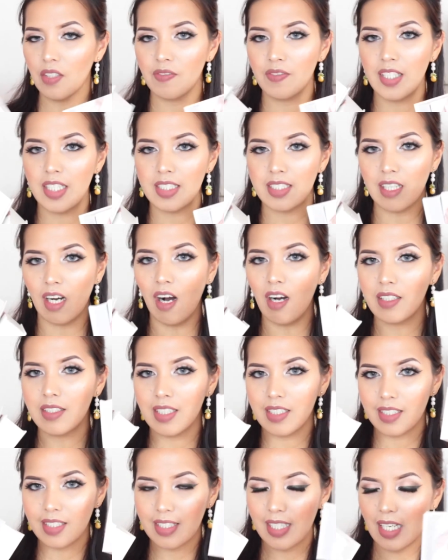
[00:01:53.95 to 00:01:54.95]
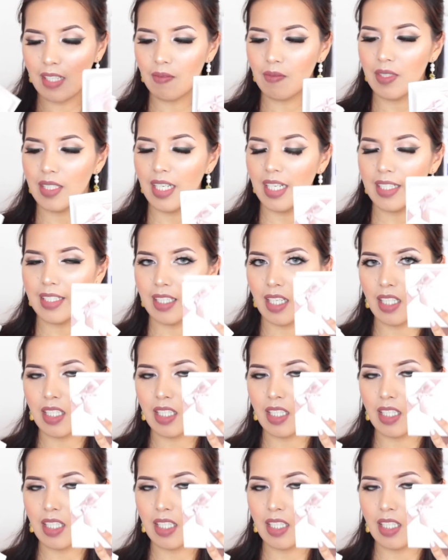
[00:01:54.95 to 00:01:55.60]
of this on the same date,